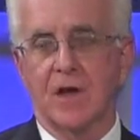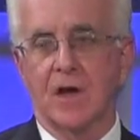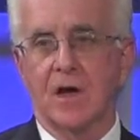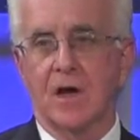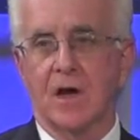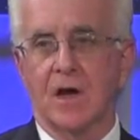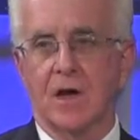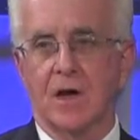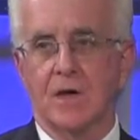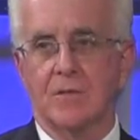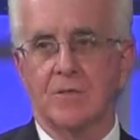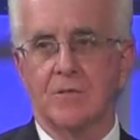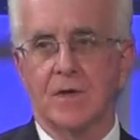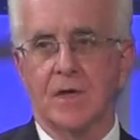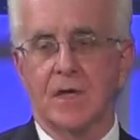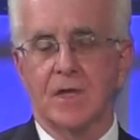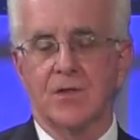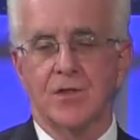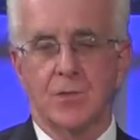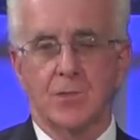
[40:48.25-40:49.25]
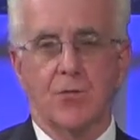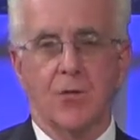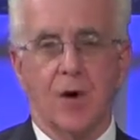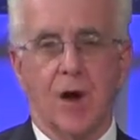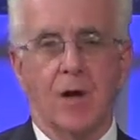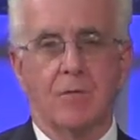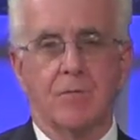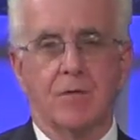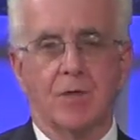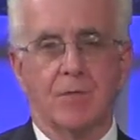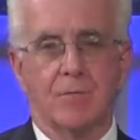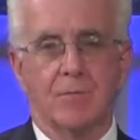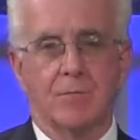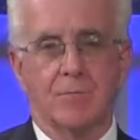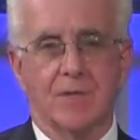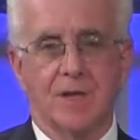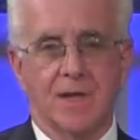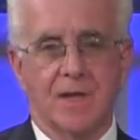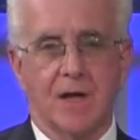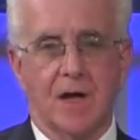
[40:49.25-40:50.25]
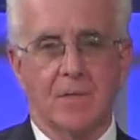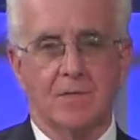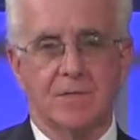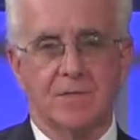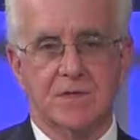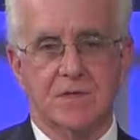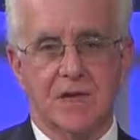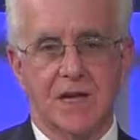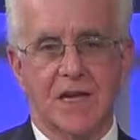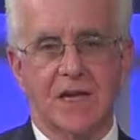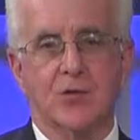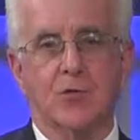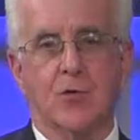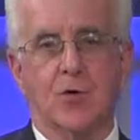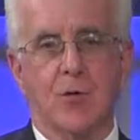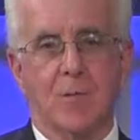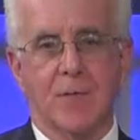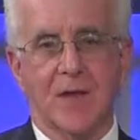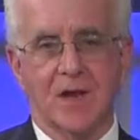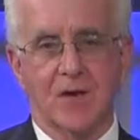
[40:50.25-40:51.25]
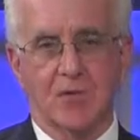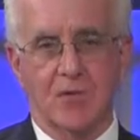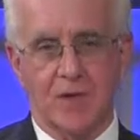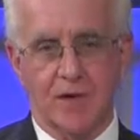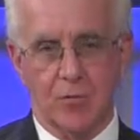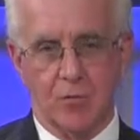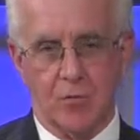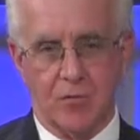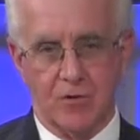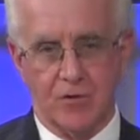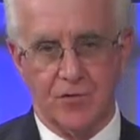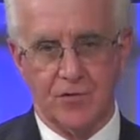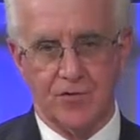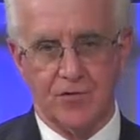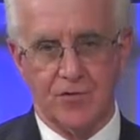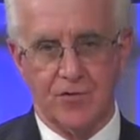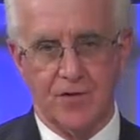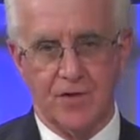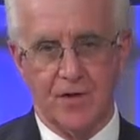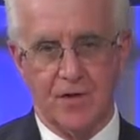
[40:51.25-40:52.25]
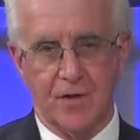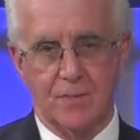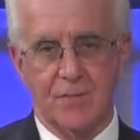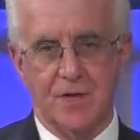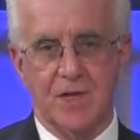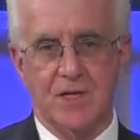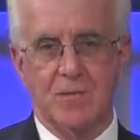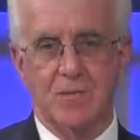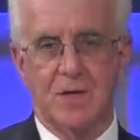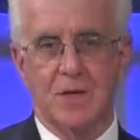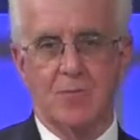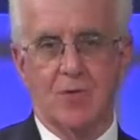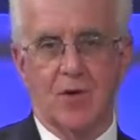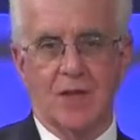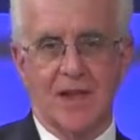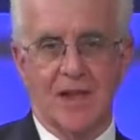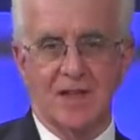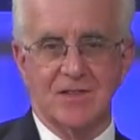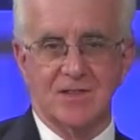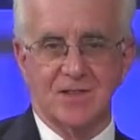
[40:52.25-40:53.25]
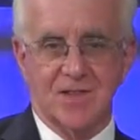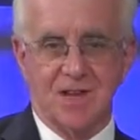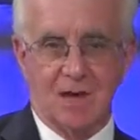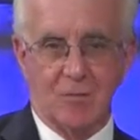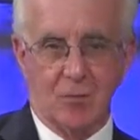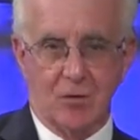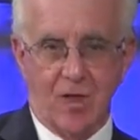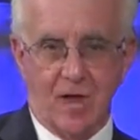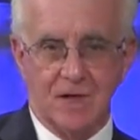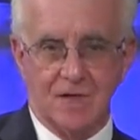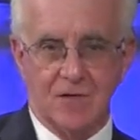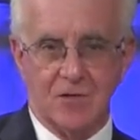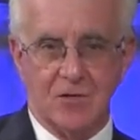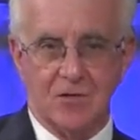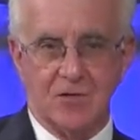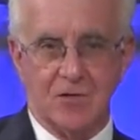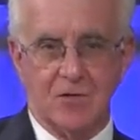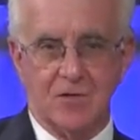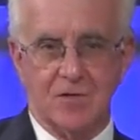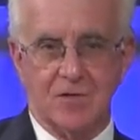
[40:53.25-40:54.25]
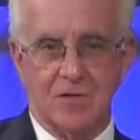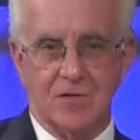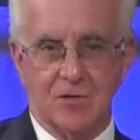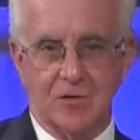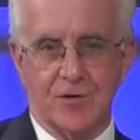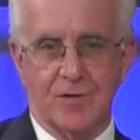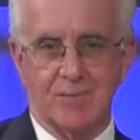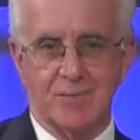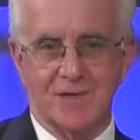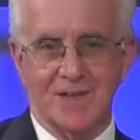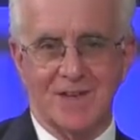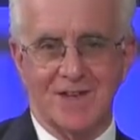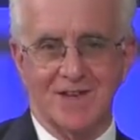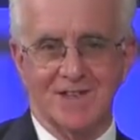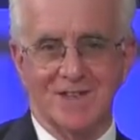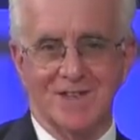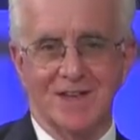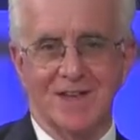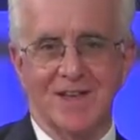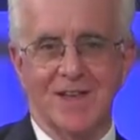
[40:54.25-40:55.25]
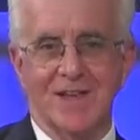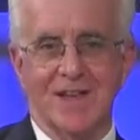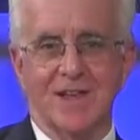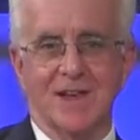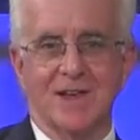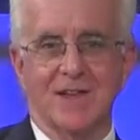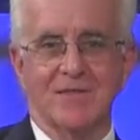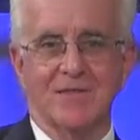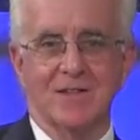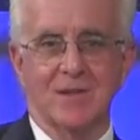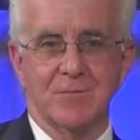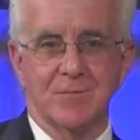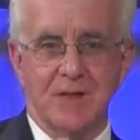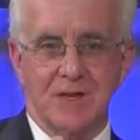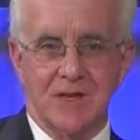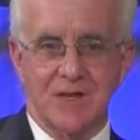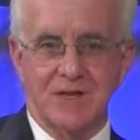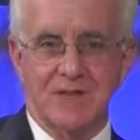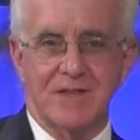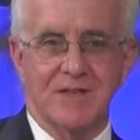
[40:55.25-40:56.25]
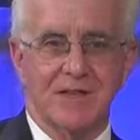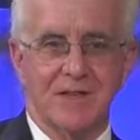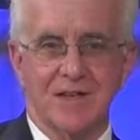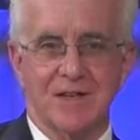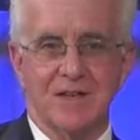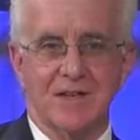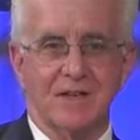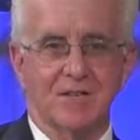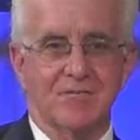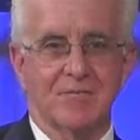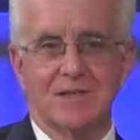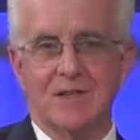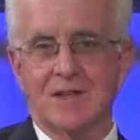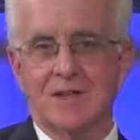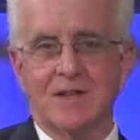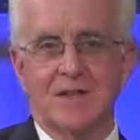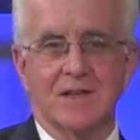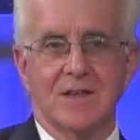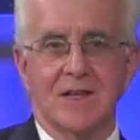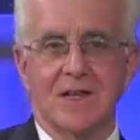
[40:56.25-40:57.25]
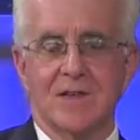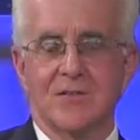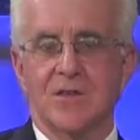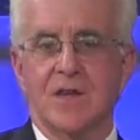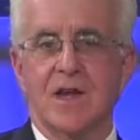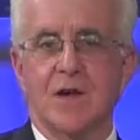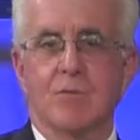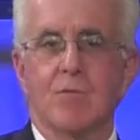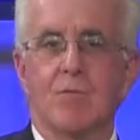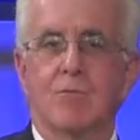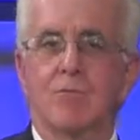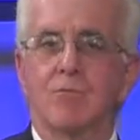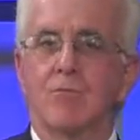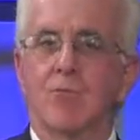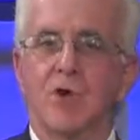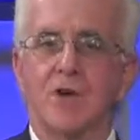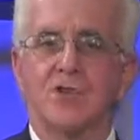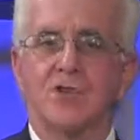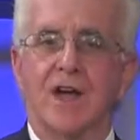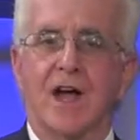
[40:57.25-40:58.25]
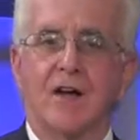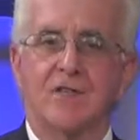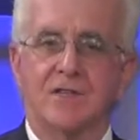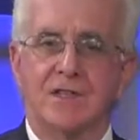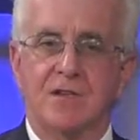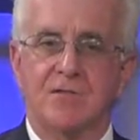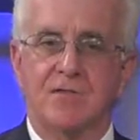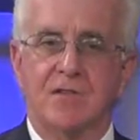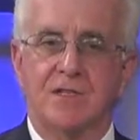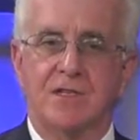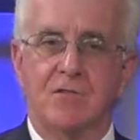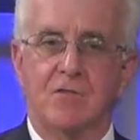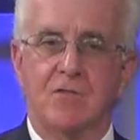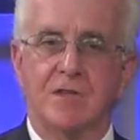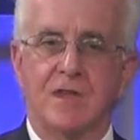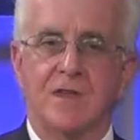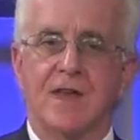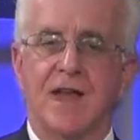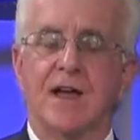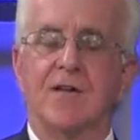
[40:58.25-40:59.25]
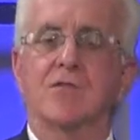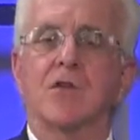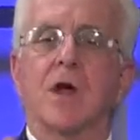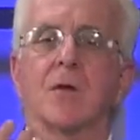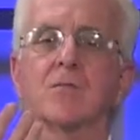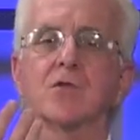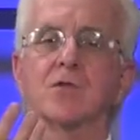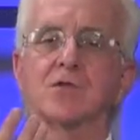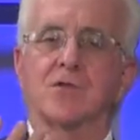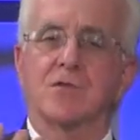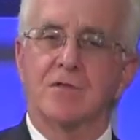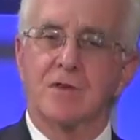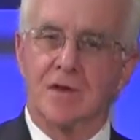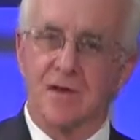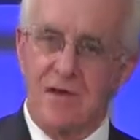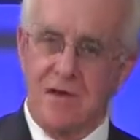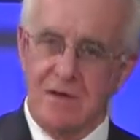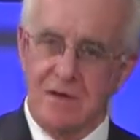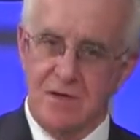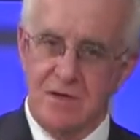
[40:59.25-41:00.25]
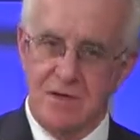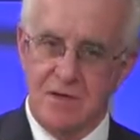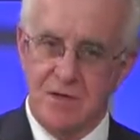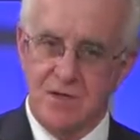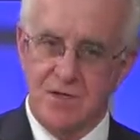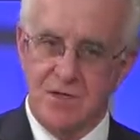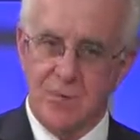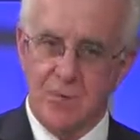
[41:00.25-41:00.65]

the problem becomes incrementally worse because people can't stabilize their circumstance. And if somebody is even in a bridge housing facility, they have an opportunity to